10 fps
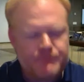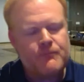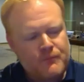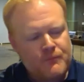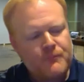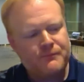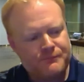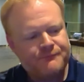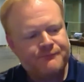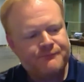
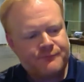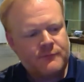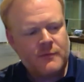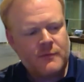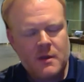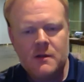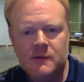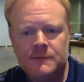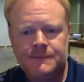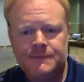
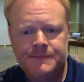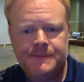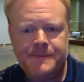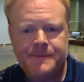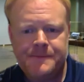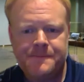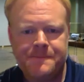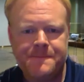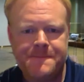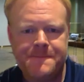
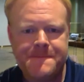This person isn't speaking.